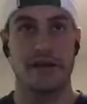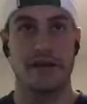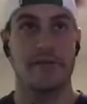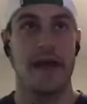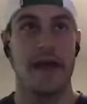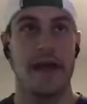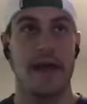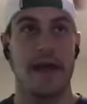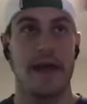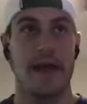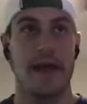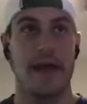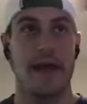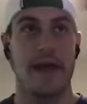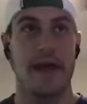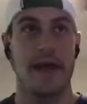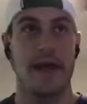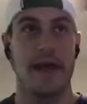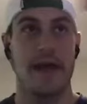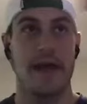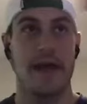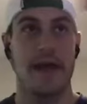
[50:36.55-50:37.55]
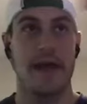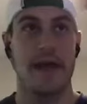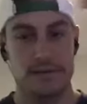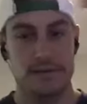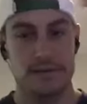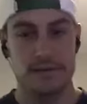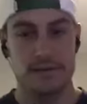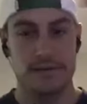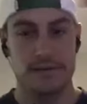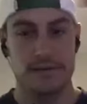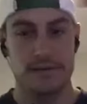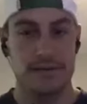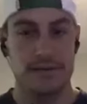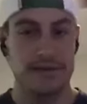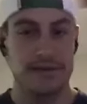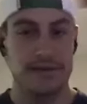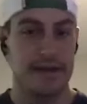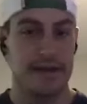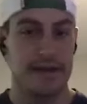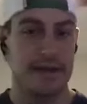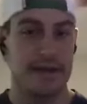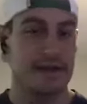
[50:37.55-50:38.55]
And that's like a good one because
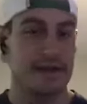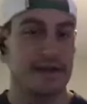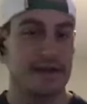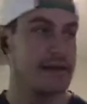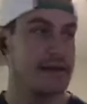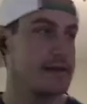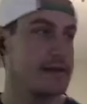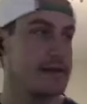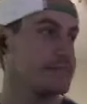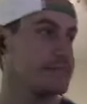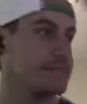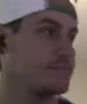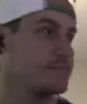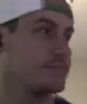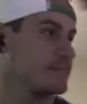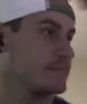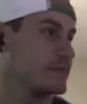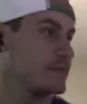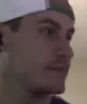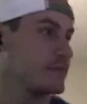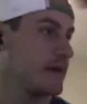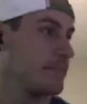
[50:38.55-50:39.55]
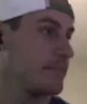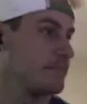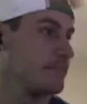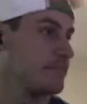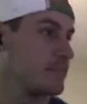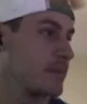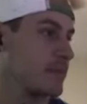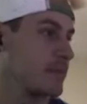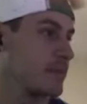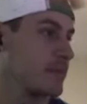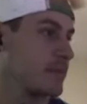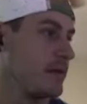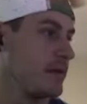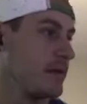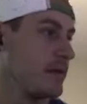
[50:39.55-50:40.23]
comedy is pretty easy to take in.